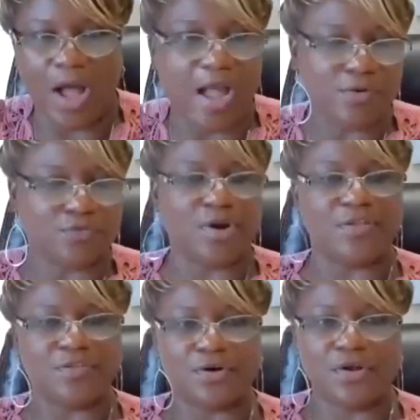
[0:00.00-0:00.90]
I would
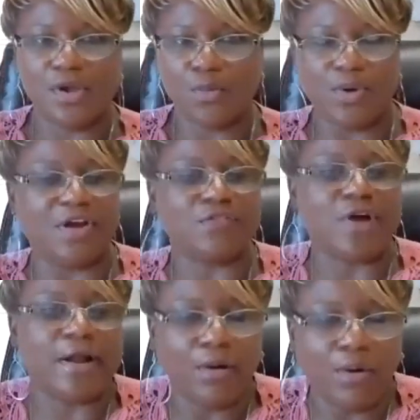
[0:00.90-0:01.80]
rather
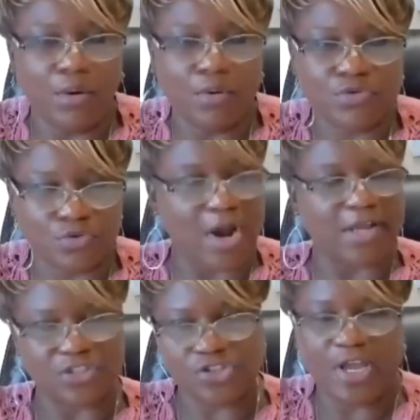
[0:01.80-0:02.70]
whatever I owe to
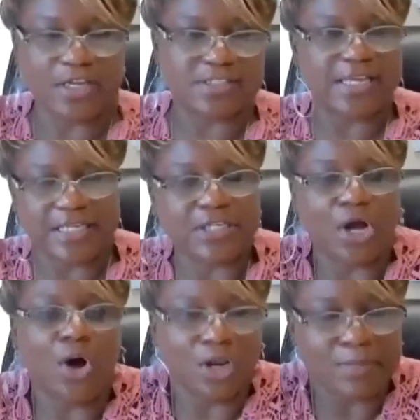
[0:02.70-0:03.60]
write a check because I
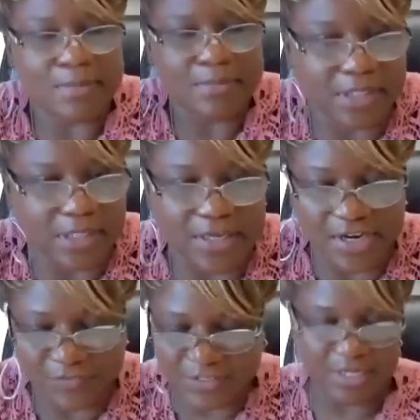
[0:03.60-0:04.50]
need all of my money
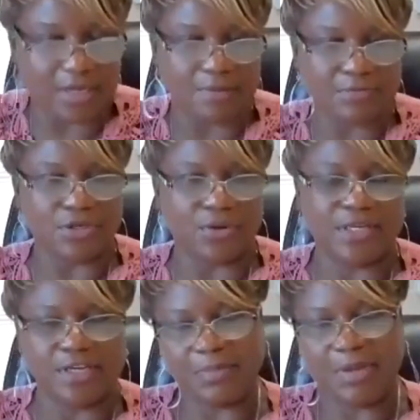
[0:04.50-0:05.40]
every time,
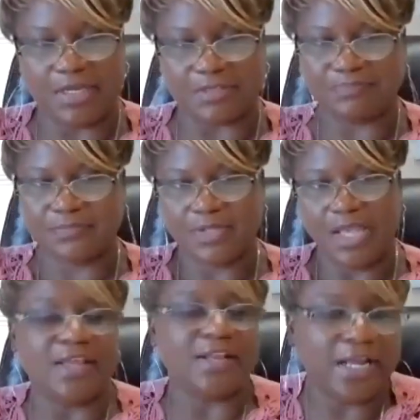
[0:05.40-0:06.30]
I get paid.
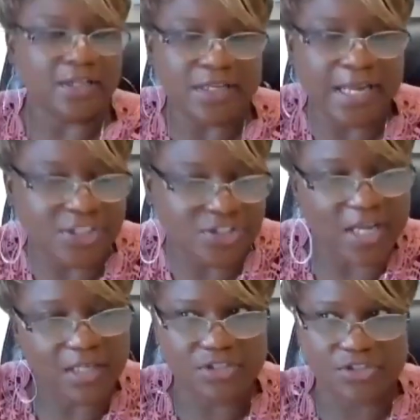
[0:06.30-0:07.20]
And I
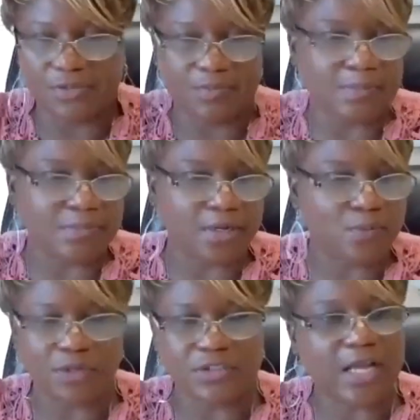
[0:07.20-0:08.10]
challenge them. And I'm
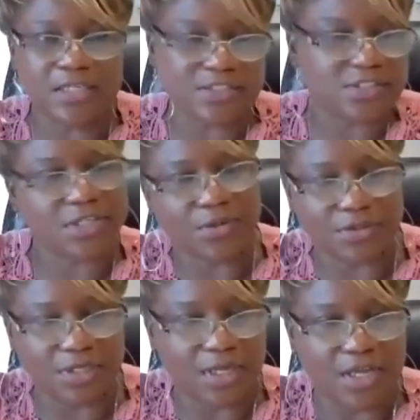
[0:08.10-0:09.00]
like, well, not
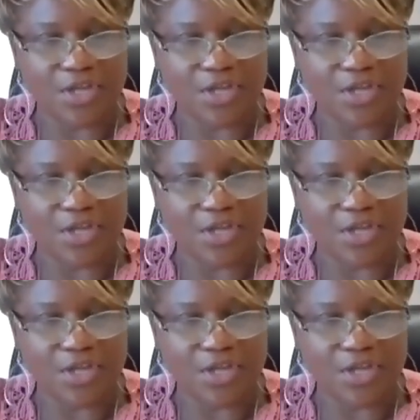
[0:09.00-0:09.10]
necessarily.